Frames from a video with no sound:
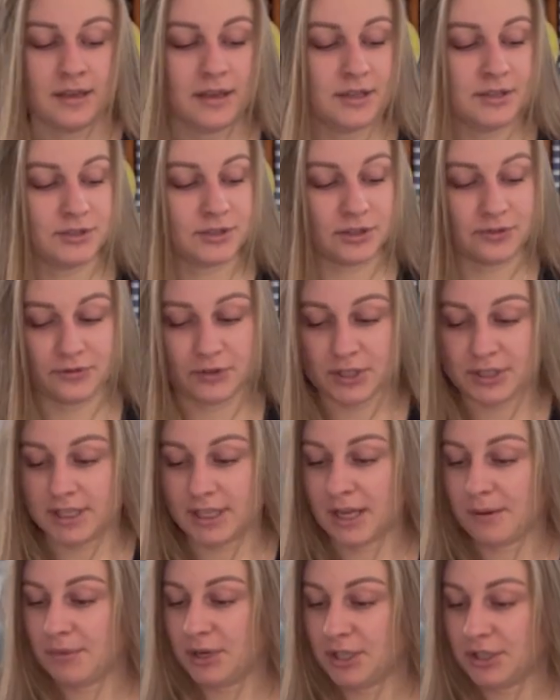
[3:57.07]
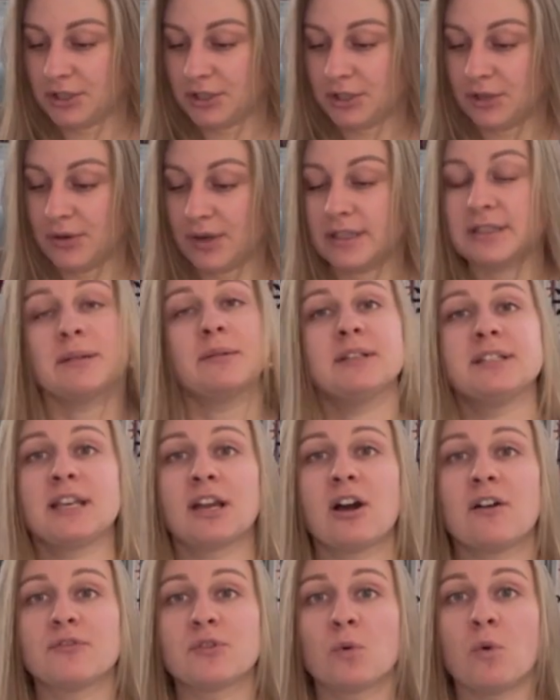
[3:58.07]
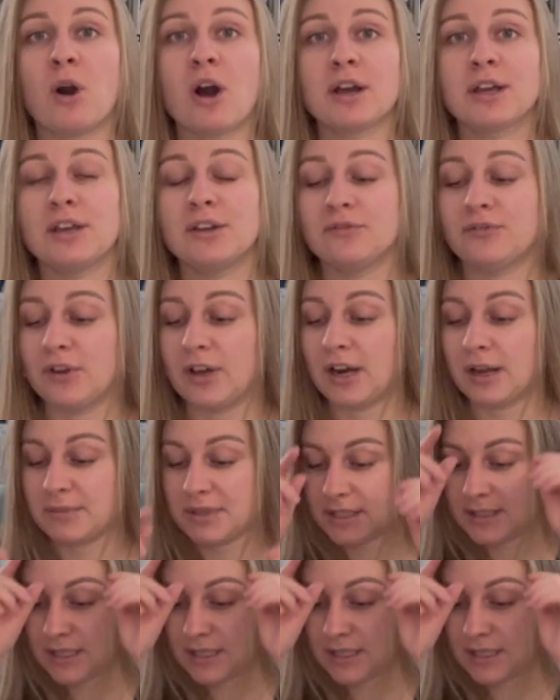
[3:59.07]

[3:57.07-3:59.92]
So the first thing I'm going to do is I'm going to take off the walking foot, I'm going to